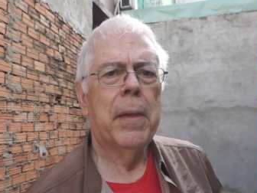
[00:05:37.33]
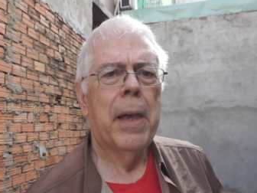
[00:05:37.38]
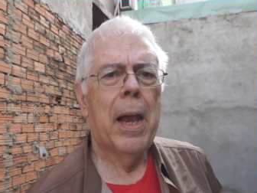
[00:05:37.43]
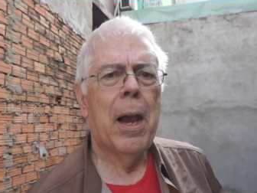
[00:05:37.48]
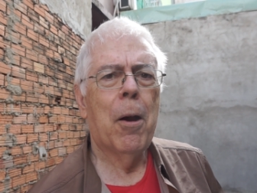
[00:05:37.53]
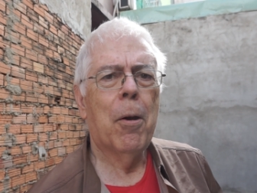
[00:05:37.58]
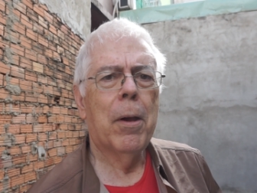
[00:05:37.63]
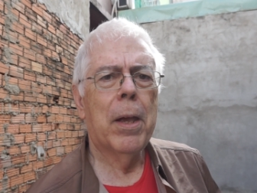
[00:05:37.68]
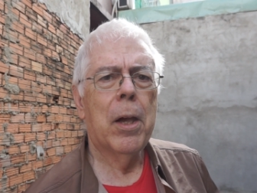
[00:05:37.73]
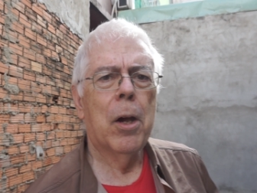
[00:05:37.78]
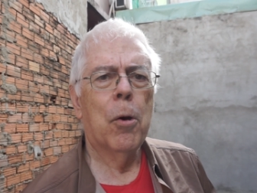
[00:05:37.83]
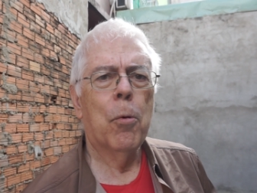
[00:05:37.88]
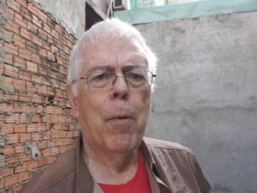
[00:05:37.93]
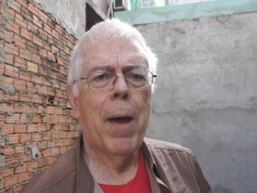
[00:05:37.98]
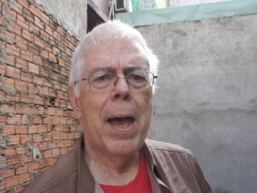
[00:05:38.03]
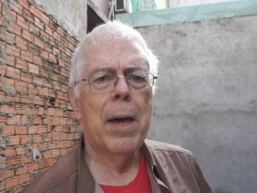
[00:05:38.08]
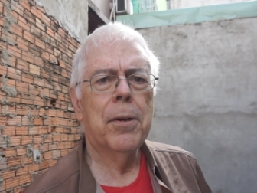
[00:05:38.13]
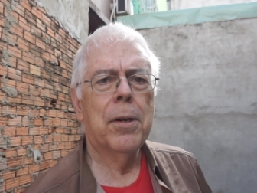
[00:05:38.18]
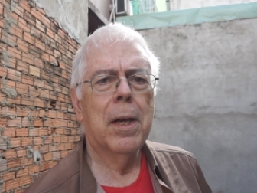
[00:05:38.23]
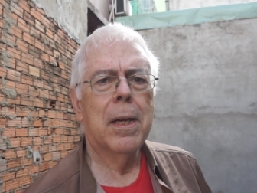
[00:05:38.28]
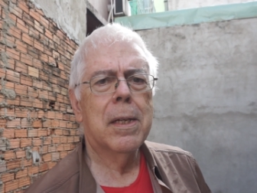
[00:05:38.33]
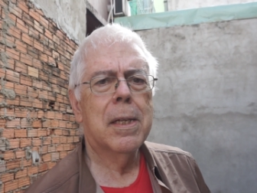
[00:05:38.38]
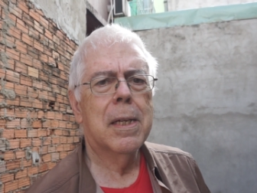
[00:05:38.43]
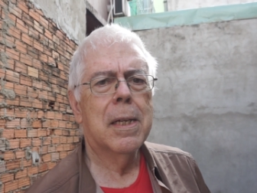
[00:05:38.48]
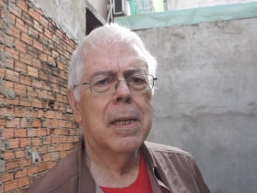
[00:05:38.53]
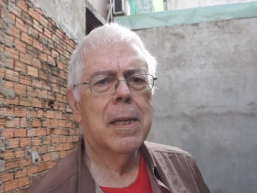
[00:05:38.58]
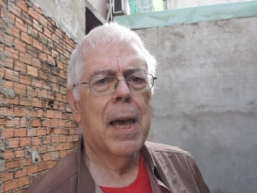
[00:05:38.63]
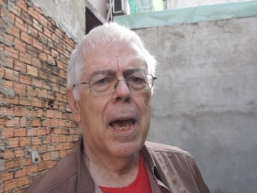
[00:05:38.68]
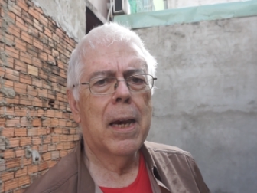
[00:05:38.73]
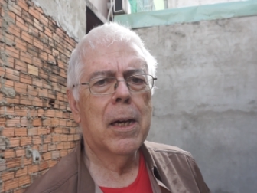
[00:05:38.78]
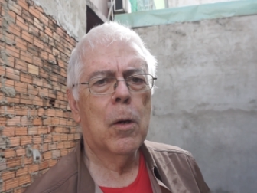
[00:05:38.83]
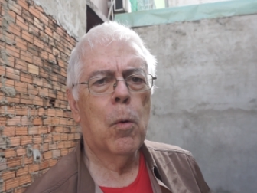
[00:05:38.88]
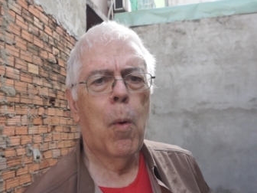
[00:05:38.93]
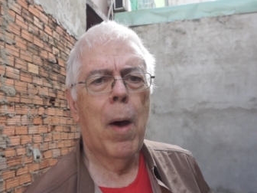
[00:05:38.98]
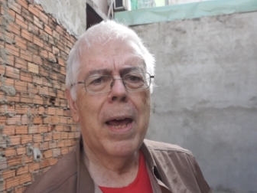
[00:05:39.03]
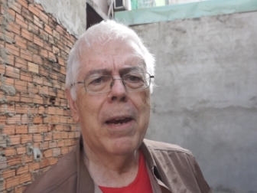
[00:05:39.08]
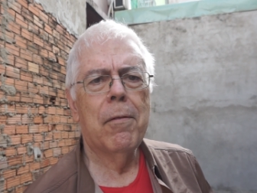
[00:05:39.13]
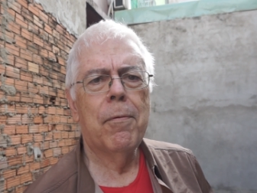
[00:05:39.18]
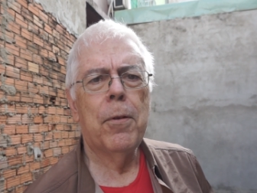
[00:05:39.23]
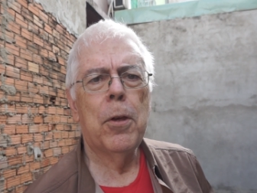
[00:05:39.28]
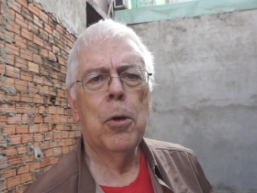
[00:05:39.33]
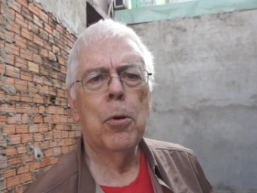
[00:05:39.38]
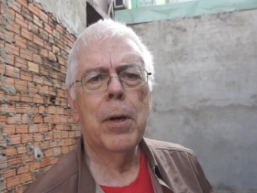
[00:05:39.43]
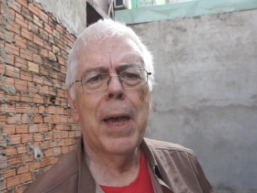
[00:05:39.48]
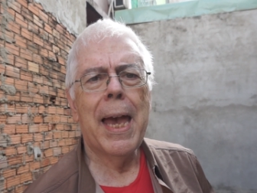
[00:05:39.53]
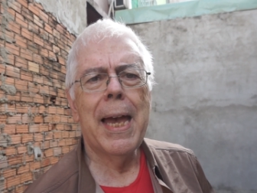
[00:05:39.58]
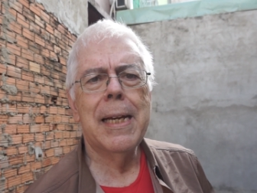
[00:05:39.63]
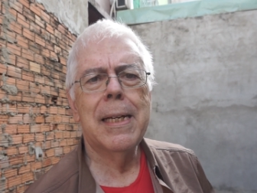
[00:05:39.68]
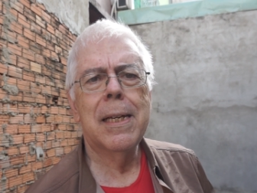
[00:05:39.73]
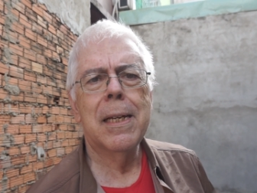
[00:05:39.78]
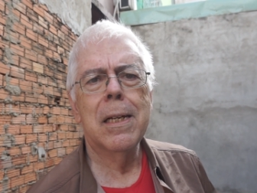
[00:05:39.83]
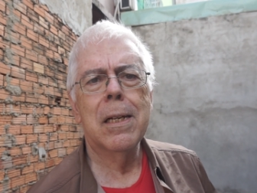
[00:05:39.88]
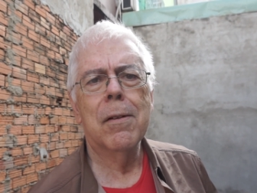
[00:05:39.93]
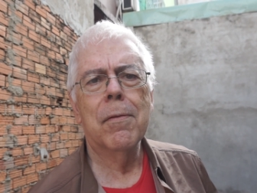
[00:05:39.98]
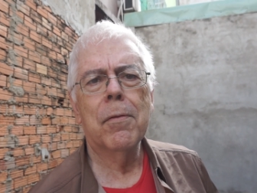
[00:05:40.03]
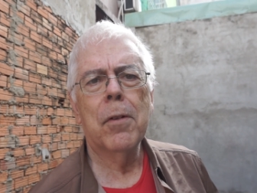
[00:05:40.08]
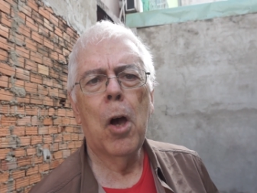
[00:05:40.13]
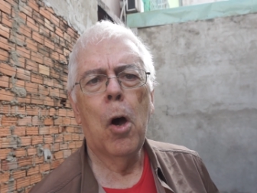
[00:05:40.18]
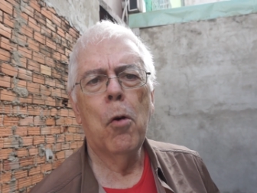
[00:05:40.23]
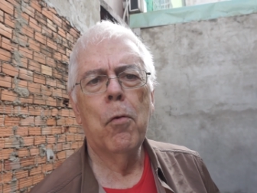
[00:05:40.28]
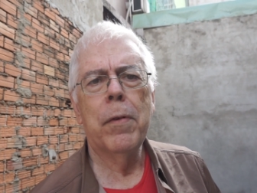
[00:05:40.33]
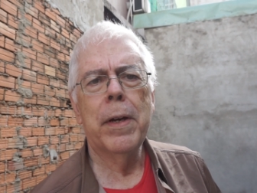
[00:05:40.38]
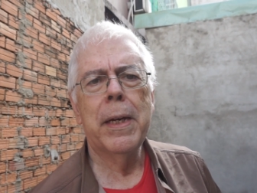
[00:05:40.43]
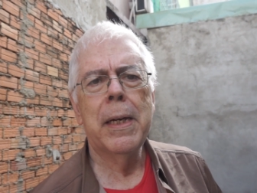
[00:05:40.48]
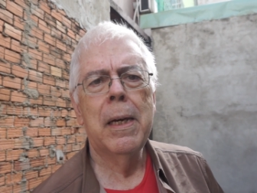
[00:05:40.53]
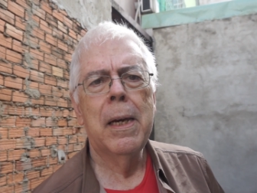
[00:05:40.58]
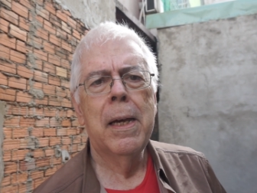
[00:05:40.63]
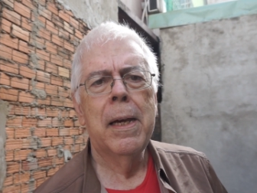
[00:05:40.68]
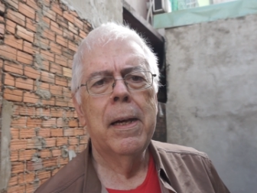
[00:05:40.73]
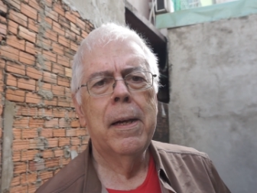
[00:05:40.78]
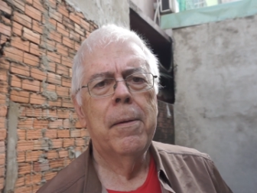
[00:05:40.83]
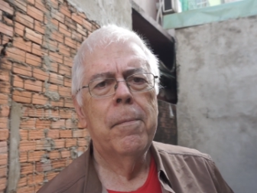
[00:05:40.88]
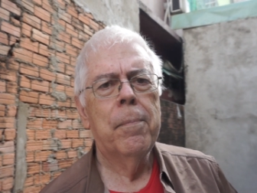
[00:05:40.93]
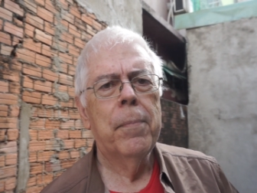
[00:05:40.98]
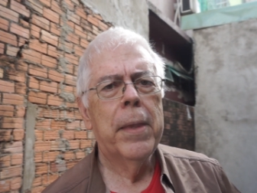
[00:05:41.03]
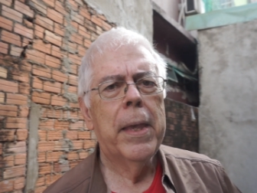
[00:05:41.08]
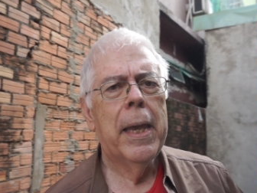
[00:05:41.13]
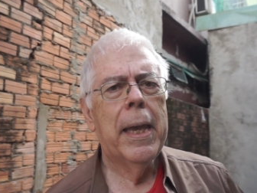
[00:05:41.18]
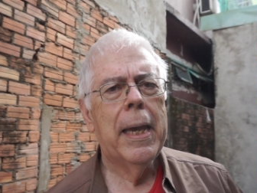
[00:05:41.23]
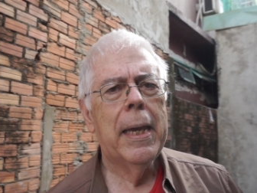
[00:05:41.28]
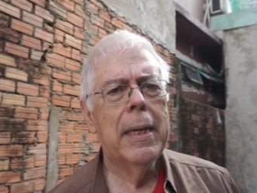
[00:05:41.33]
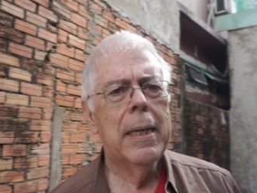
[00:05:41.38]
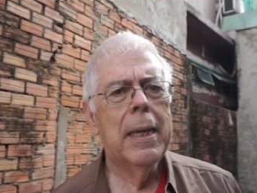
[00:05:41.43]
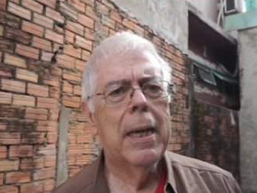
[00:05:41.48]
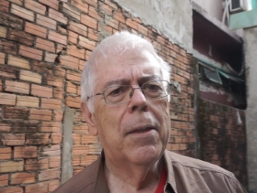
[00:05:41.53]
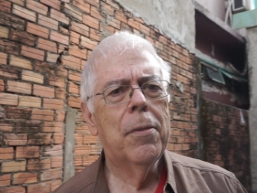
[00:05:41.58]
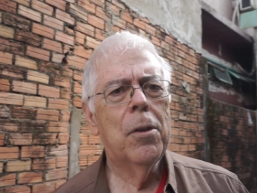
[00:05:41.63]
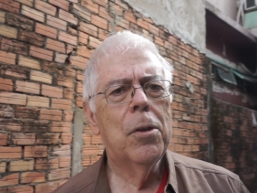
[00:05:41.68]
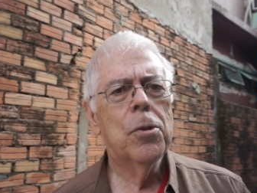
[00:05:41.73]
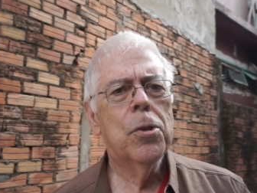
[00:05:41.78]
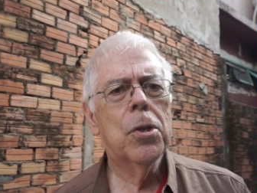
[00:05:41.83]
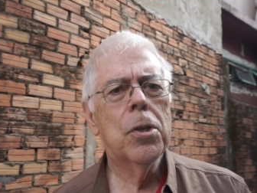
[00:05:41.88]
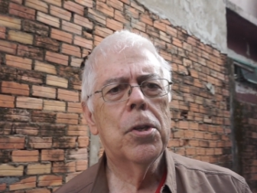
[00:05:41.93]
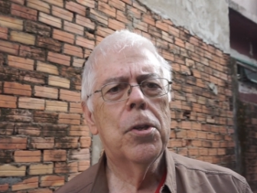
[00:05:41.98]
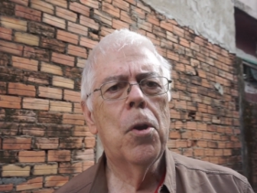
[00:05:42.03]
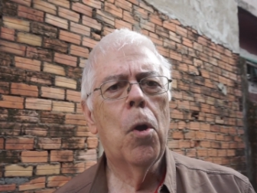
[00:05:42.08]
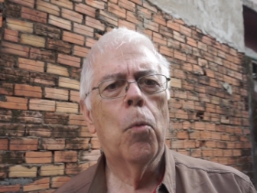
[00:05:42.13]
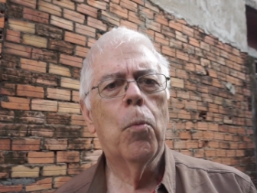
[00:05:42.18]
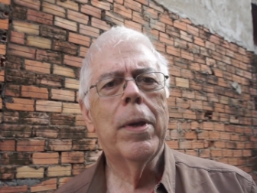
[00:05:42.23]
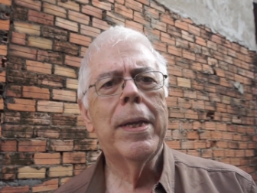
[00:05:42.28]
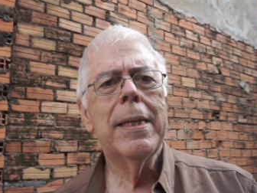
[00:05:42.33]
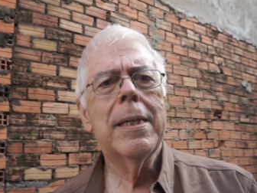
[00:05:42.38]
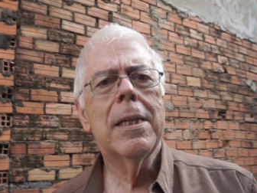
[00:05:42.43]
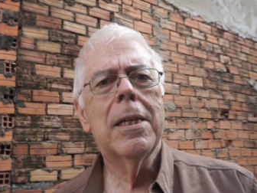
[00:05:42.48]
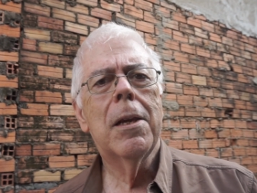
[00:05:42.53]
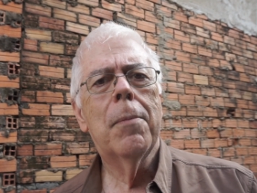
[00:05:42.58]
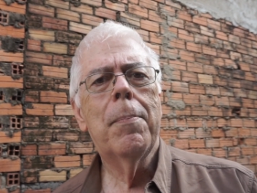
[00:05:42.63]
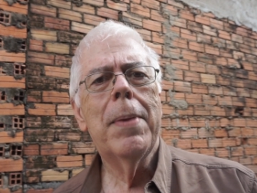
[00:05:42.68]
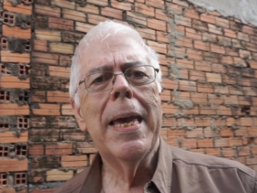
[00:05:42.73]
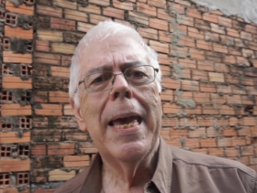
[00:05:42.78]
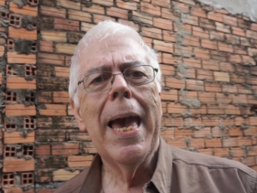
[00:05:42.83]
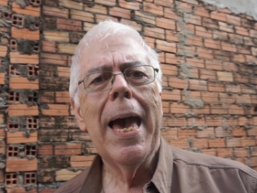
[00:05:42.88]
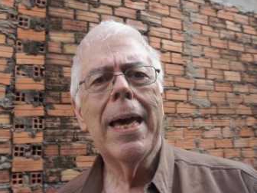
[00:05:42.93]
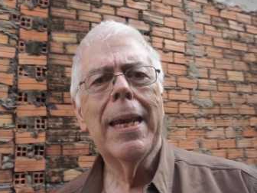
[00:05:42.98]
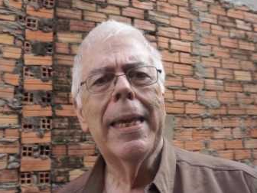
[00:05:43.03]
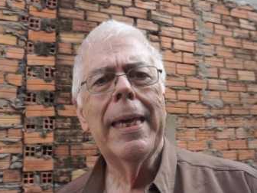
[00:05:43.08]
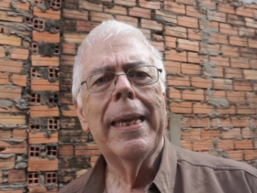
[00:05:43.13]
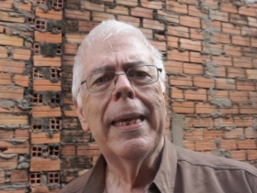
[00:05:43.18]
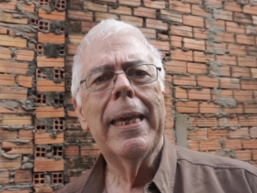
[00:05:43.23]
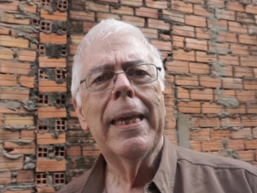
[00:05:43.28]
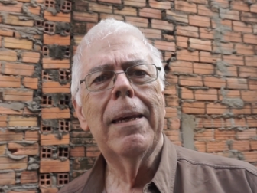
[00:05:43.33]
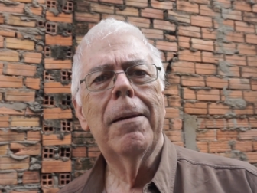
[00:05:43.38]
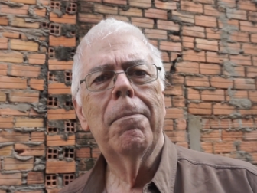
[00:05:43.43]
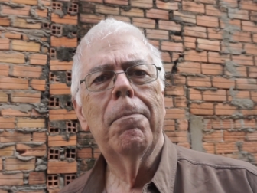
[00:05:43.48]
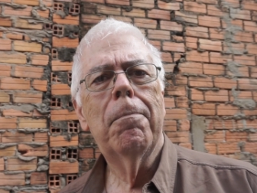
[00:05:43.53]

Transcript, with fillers: area around us has got quite a few cases of COVID, and there's just no reason to be out in it.